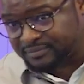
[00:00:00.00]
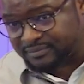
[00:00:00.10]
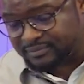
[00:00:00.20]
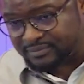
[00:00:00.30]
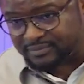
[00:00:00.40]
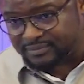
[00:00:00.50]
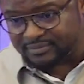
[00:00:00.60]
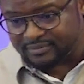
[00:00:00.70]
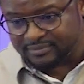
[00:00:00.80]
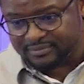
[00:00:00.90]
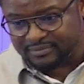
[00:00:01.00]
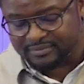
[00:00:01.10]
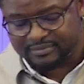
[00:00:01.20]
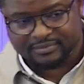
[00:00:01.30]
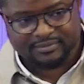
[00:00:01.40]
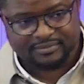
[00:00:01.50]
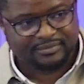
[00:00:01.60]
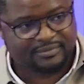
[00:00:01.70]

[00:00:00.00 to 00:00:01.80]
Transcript: [no speech]